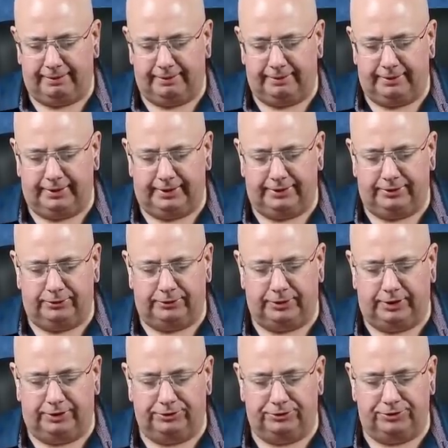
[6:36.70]
they
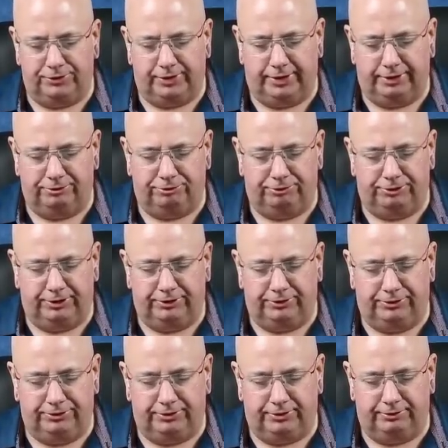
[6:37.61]
don't understand
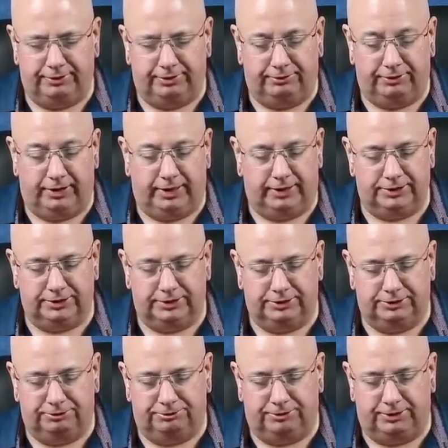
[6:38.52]
fields, have never
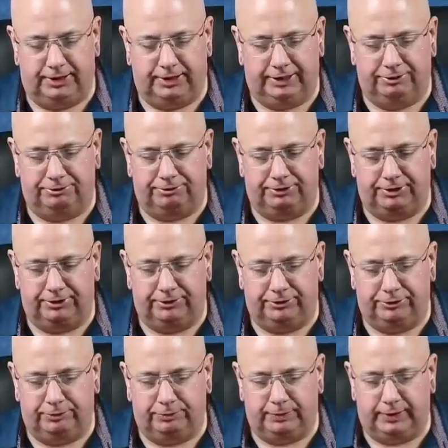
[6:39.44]
actually defined
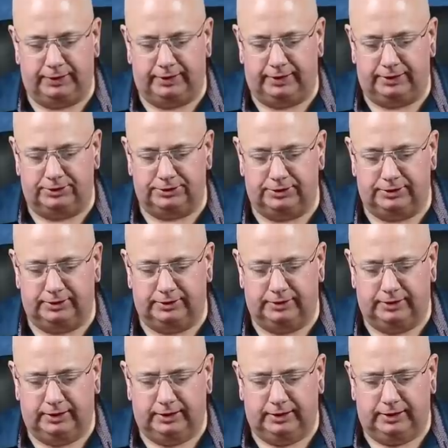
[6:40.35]
fields, but I'd
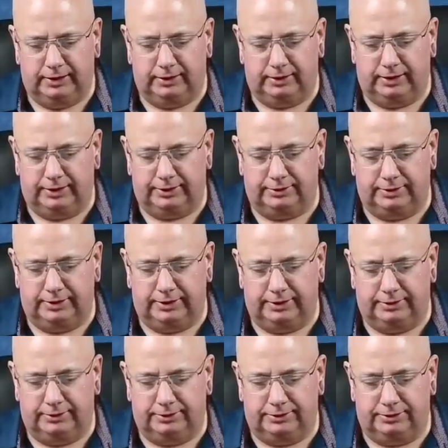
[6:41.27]
actually like to
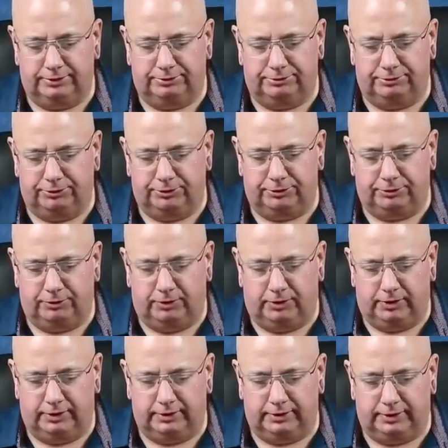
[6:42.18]
get uh, further
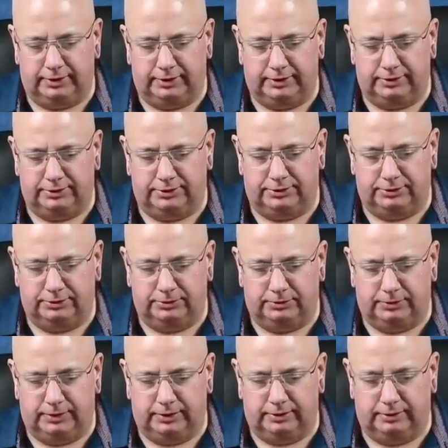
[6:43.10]
on
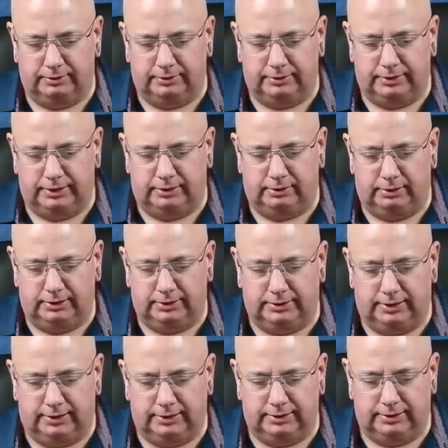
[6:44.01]
into uh, Nikola
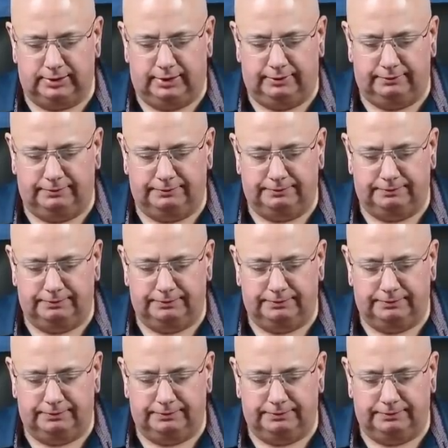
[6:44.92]
Tesla.